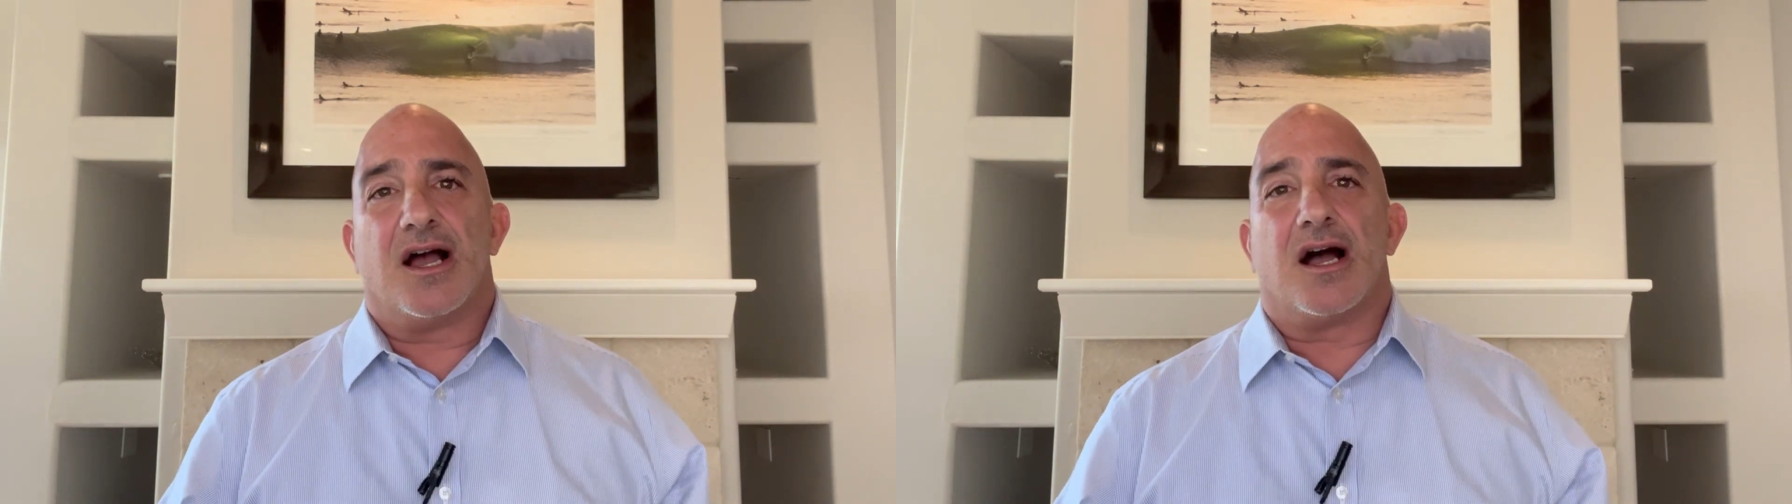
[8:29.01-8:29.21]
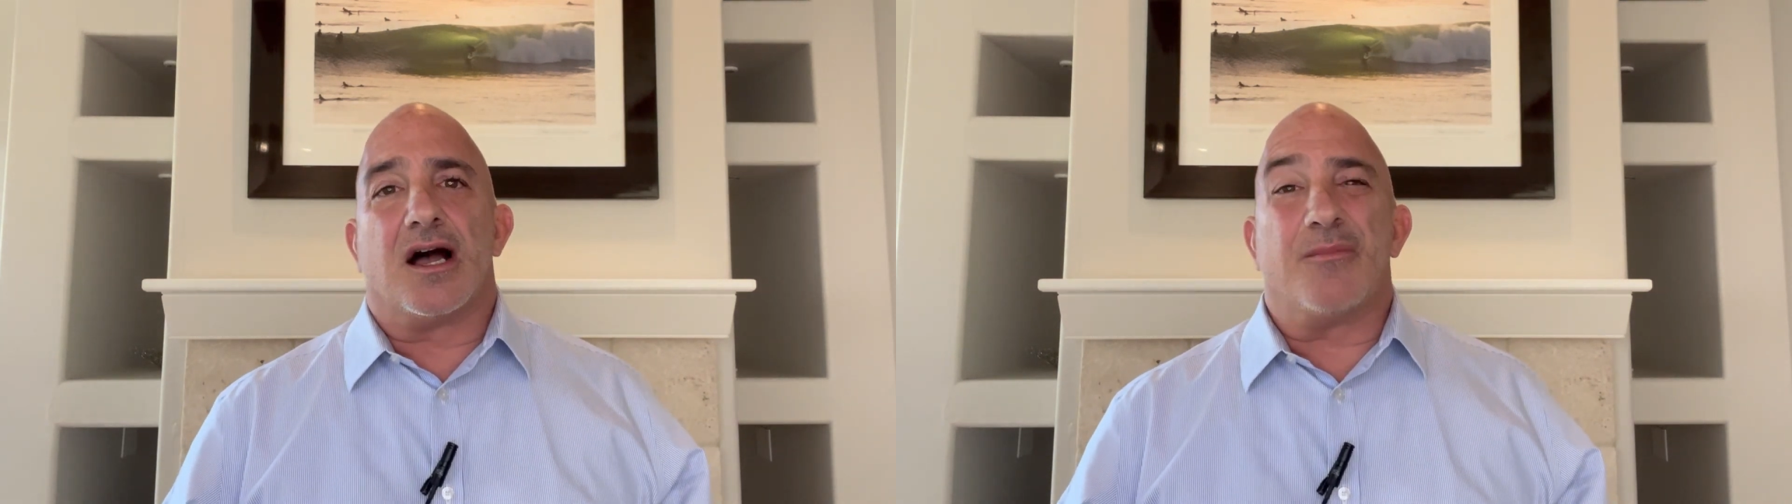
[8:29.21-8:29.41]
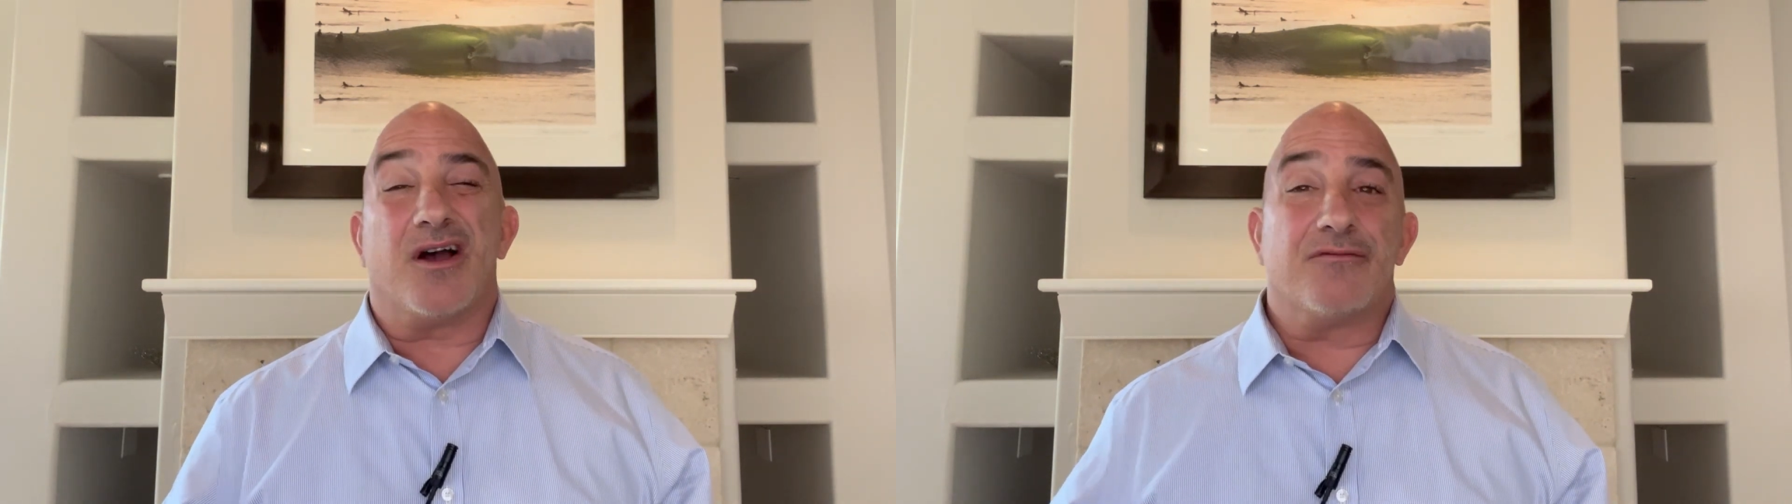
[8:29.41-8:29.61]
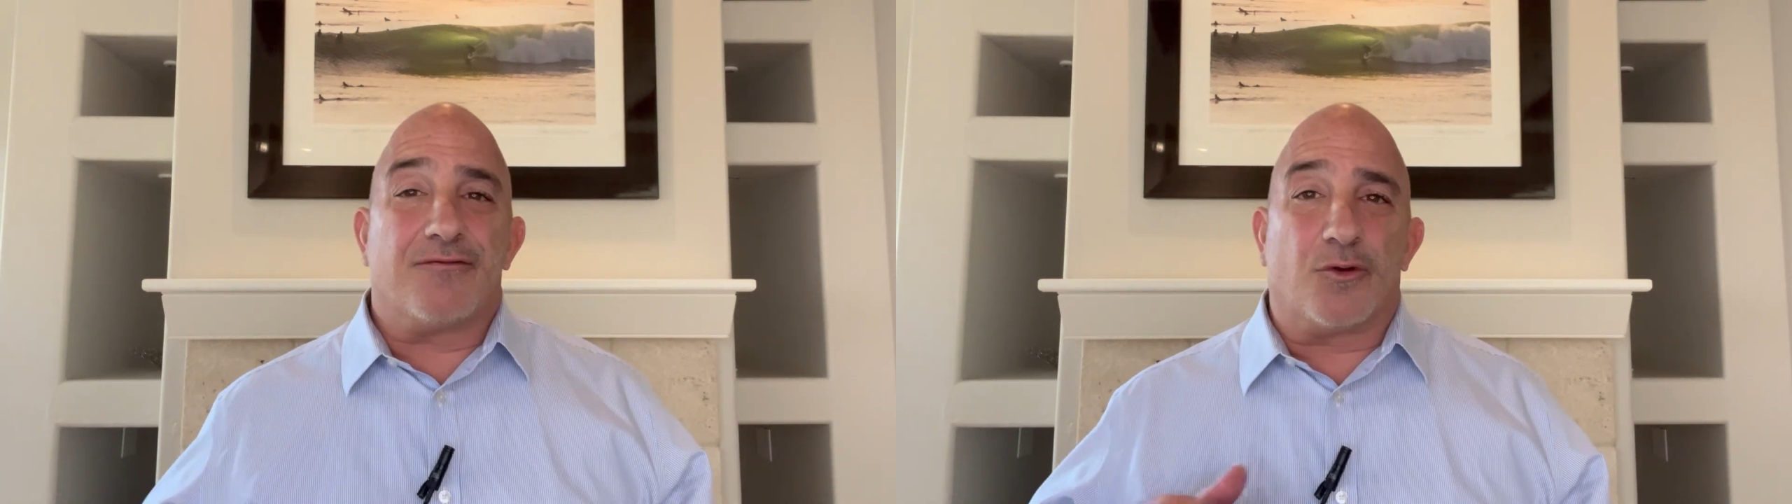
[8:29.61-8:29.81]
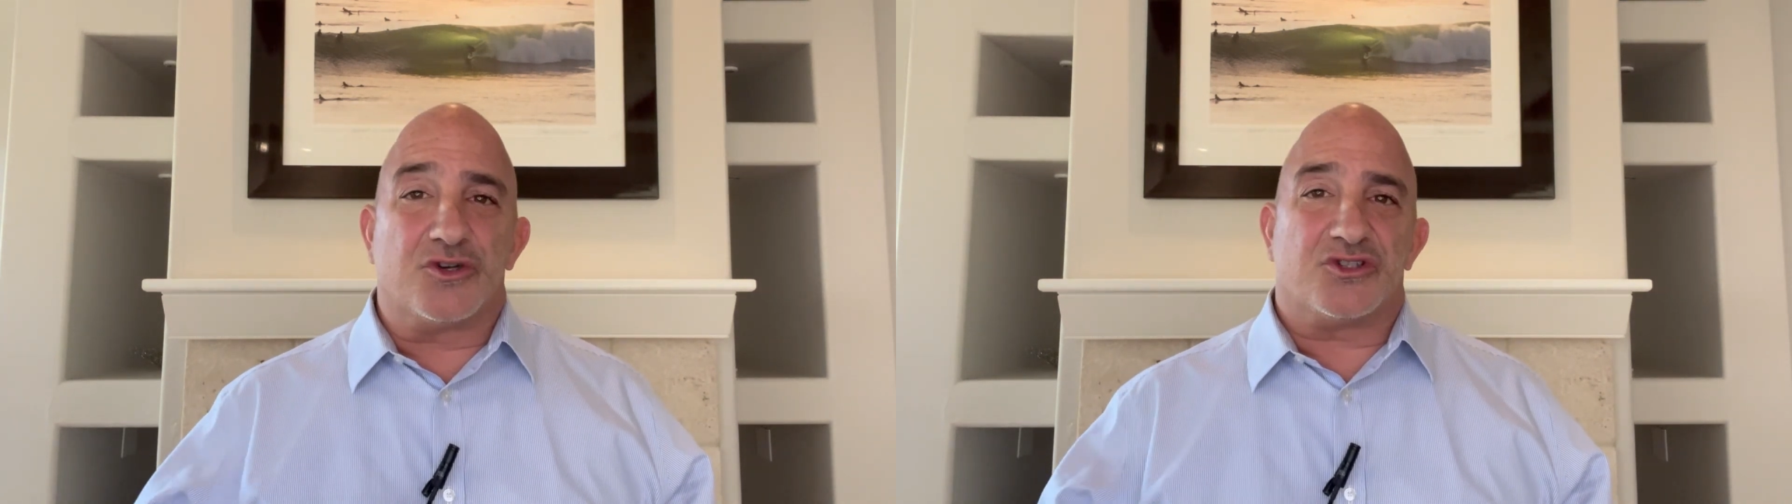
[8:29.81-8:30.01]

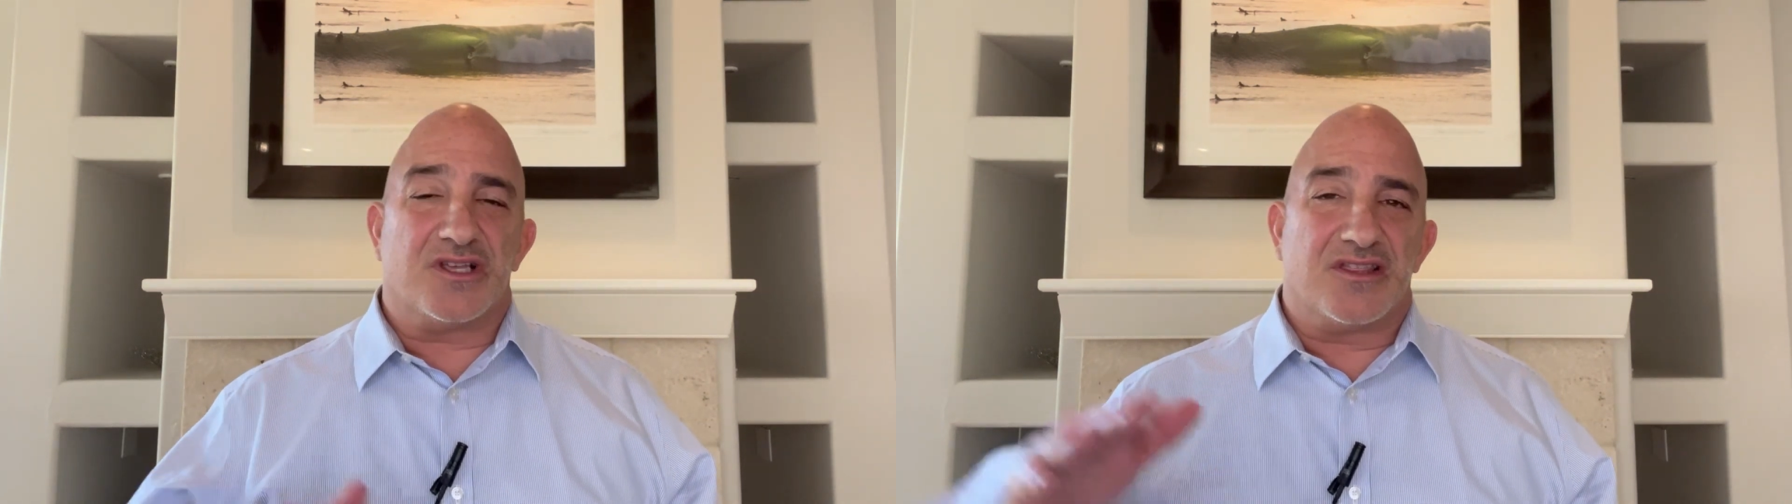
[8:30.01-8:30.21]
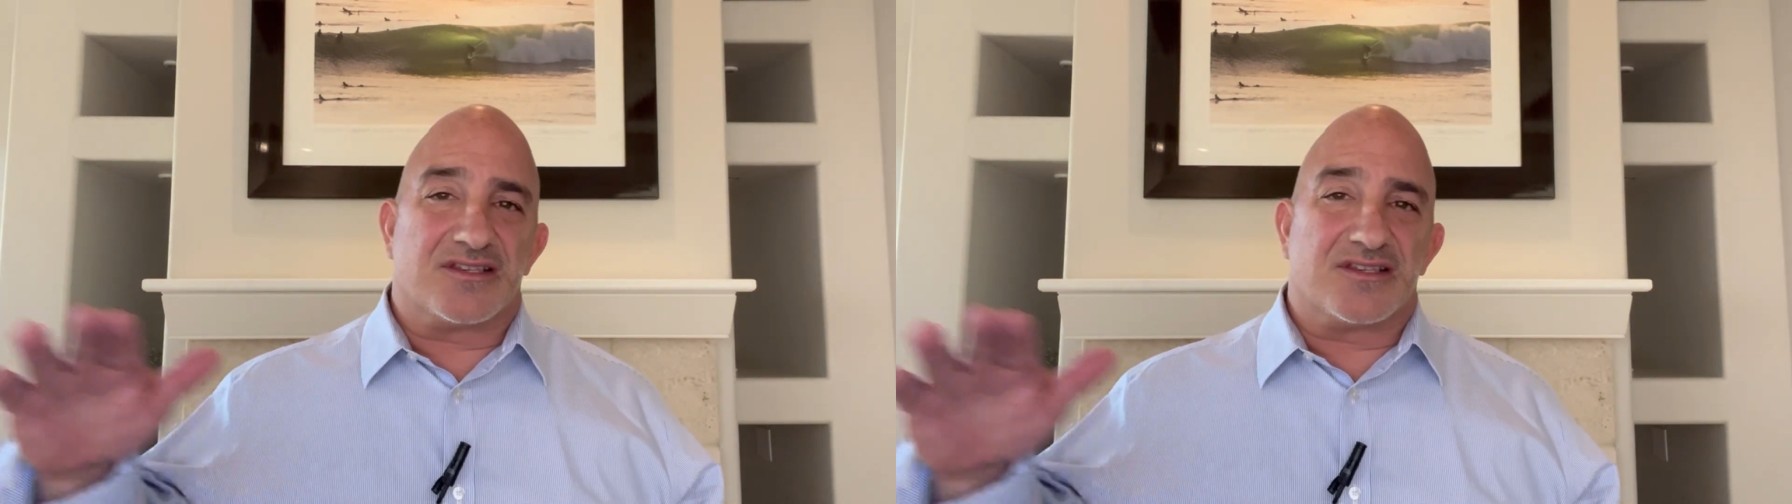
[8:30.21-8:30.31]
Unfortunately,